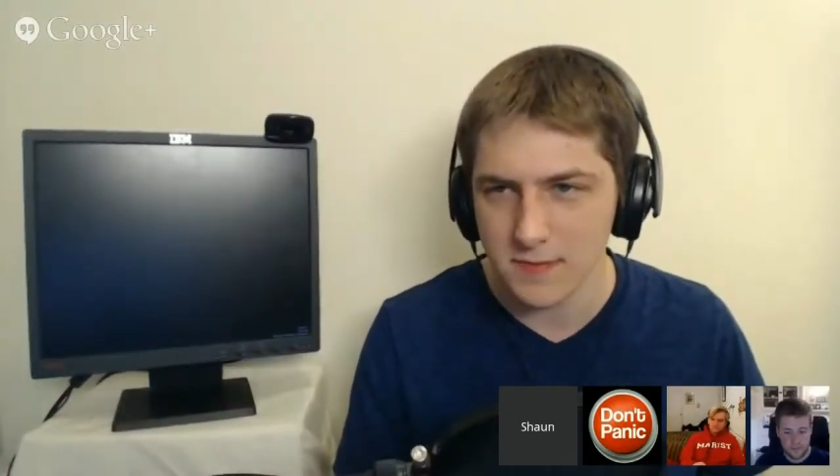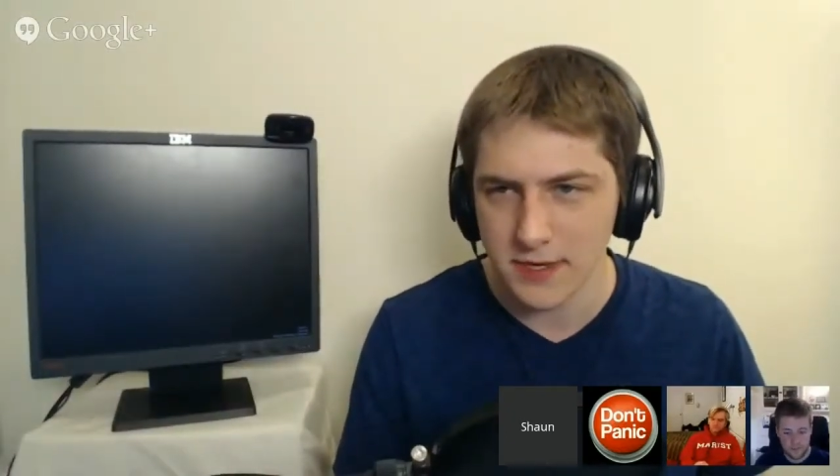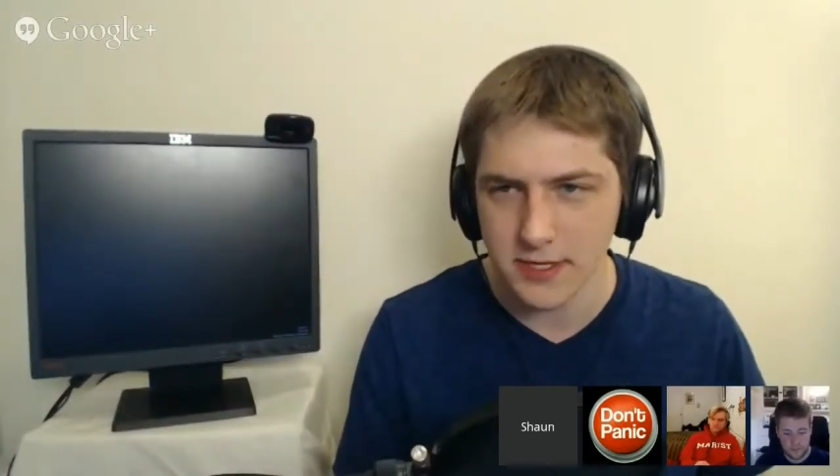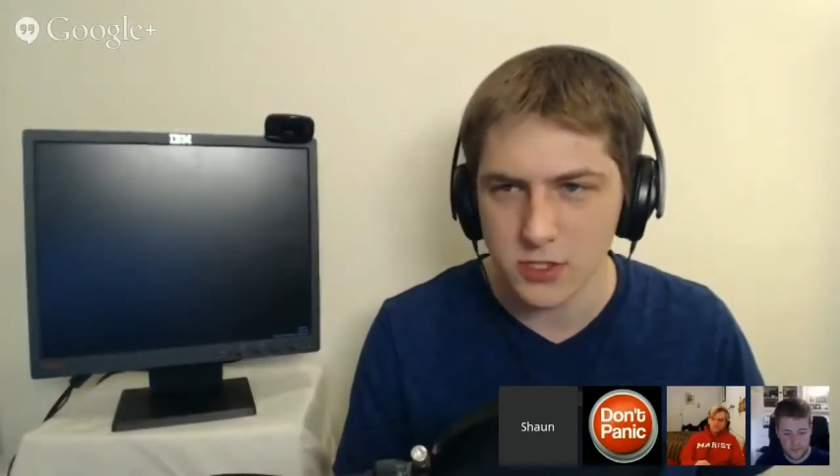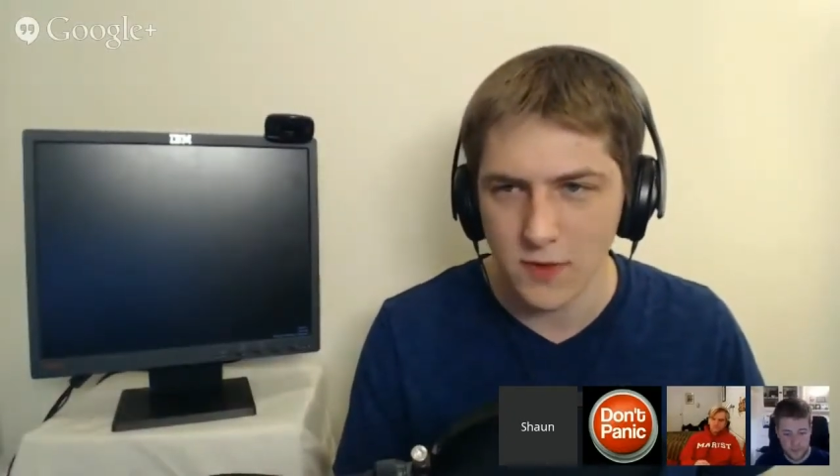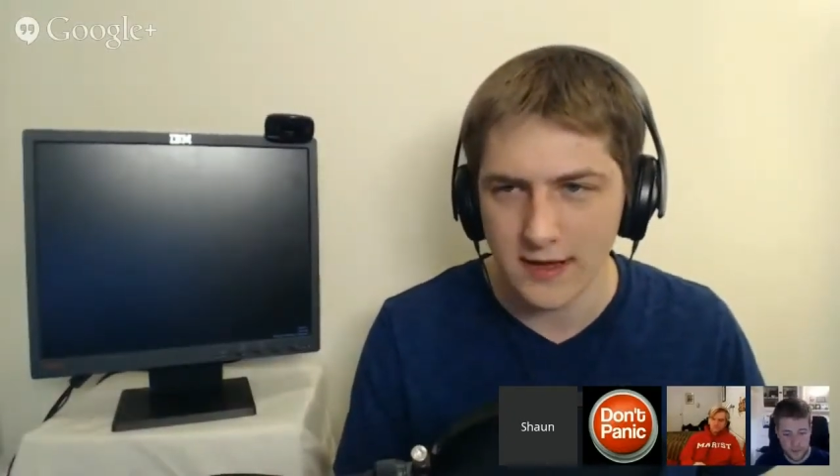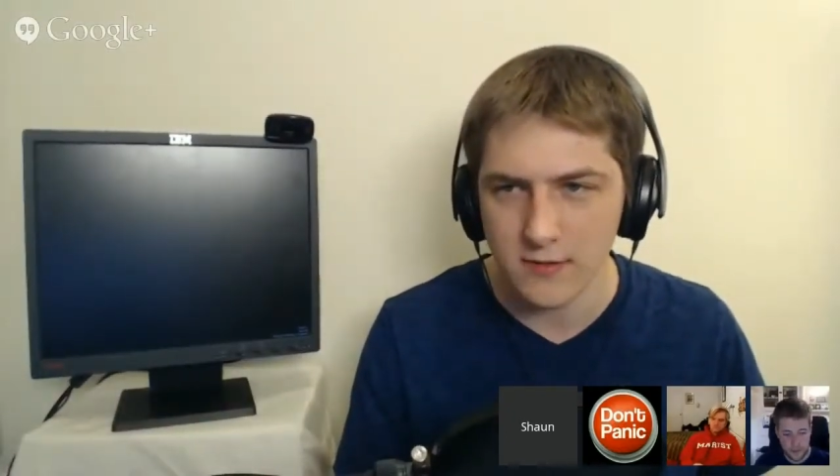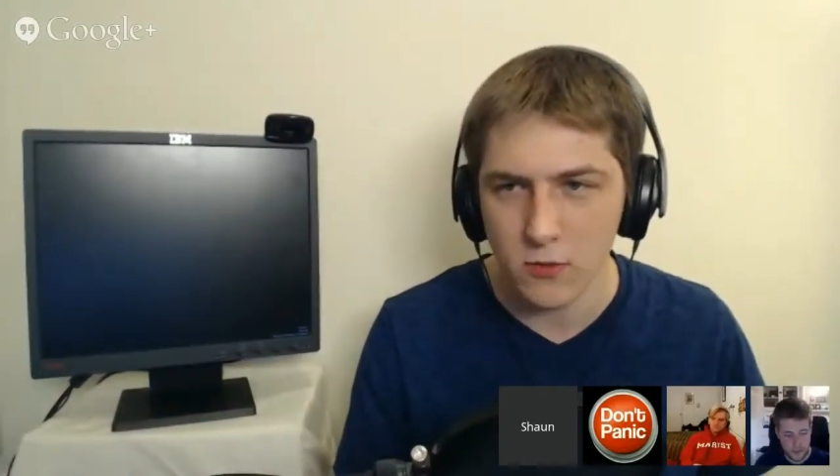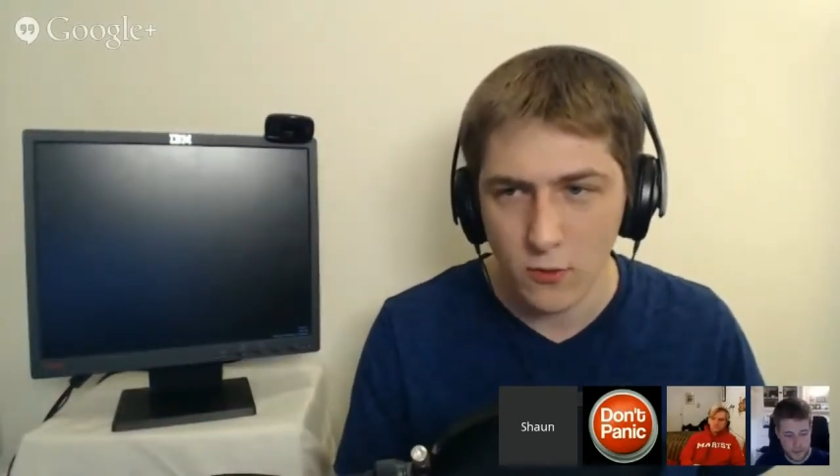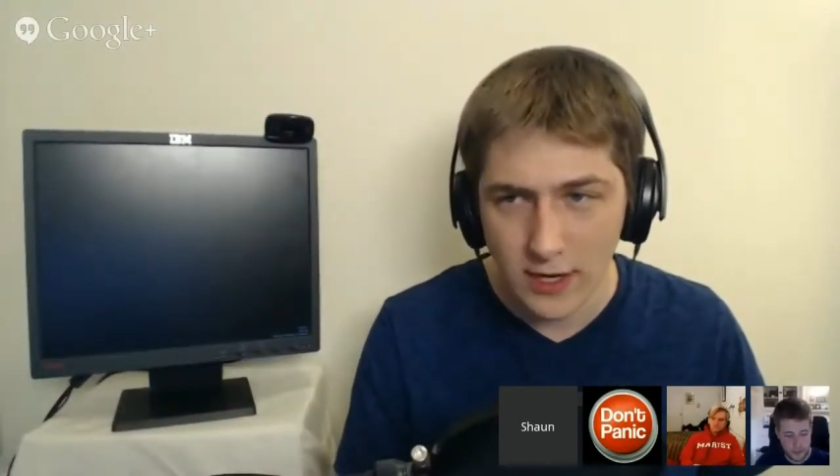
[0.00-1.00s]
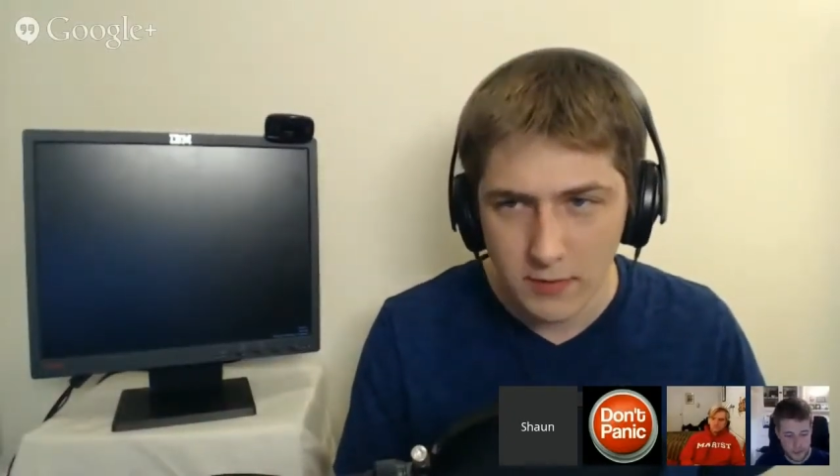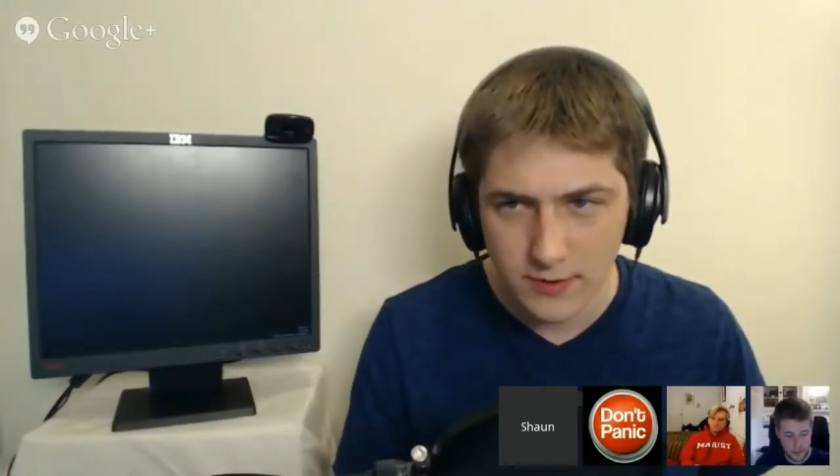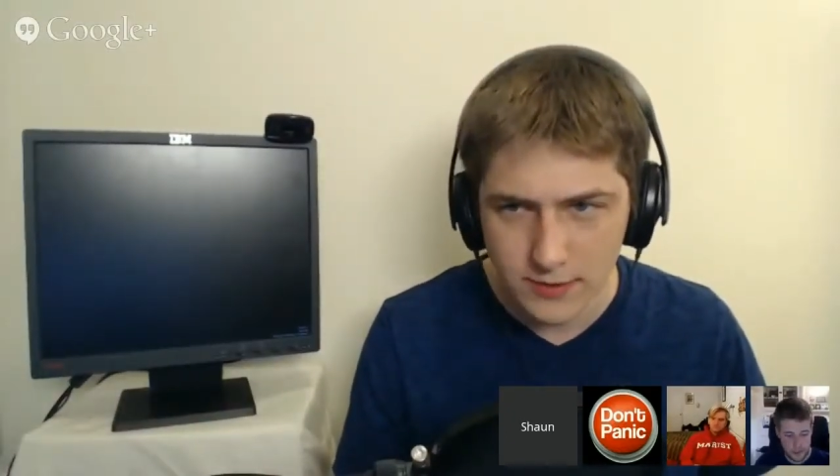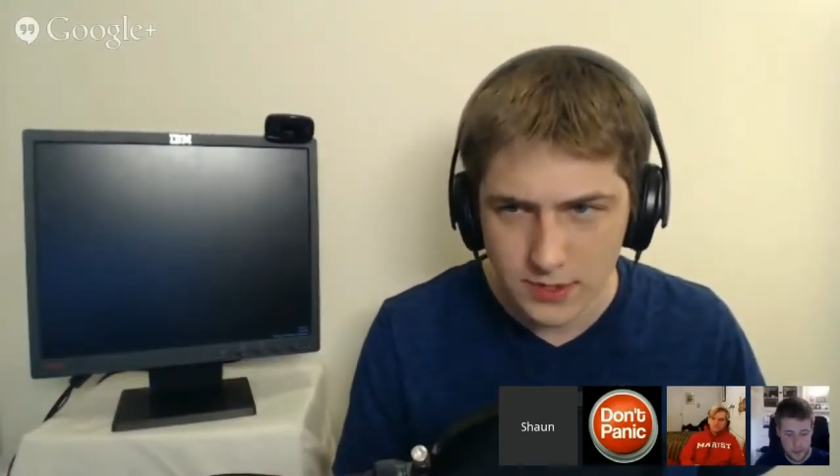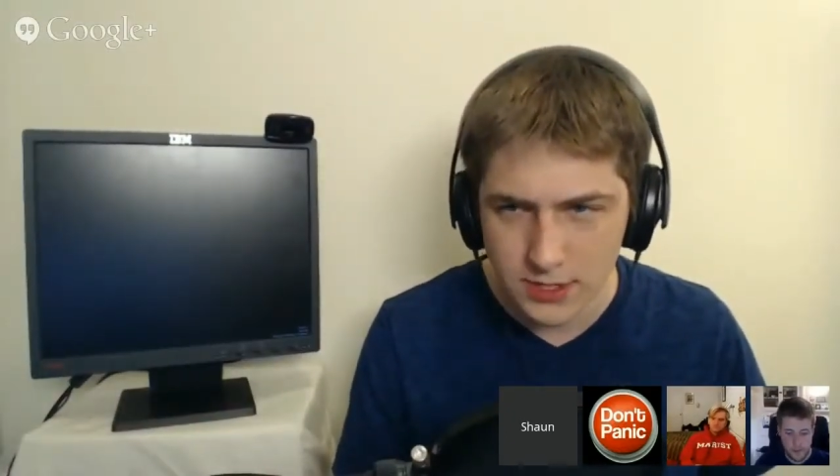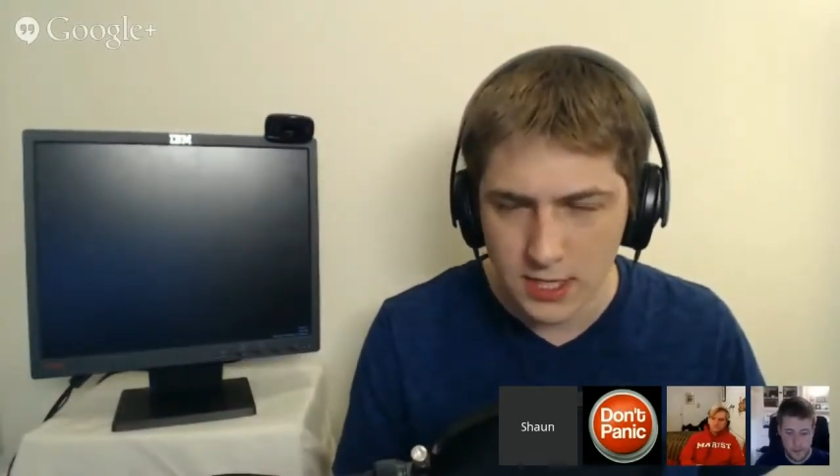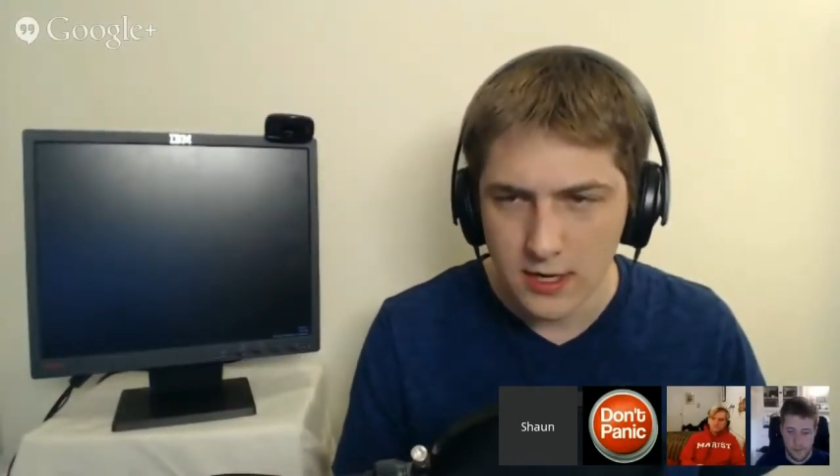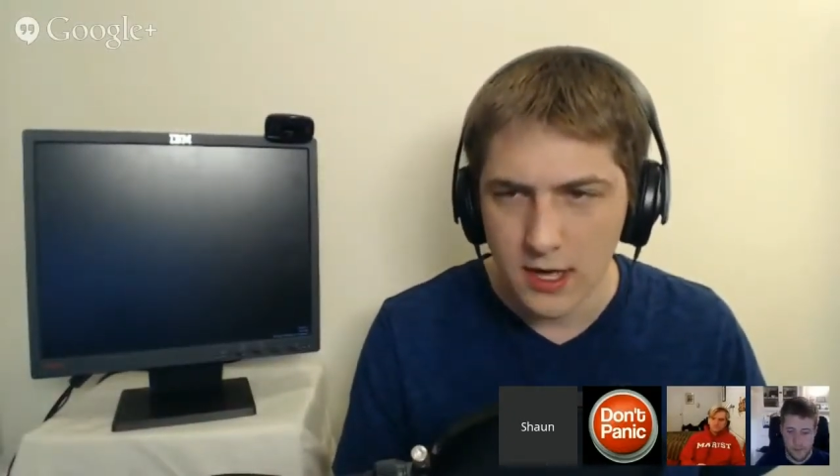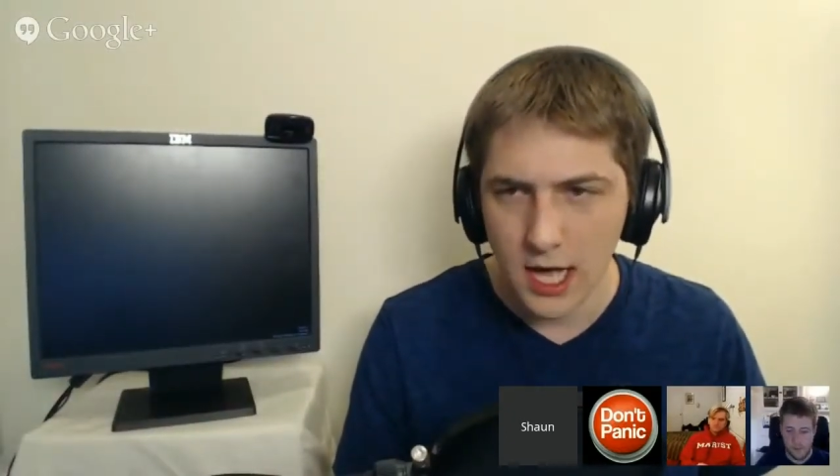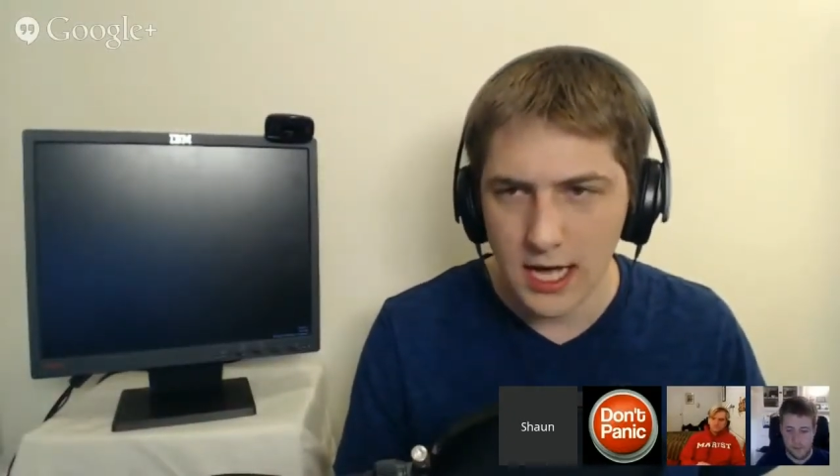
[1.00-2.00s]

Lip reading: experiencing random reboots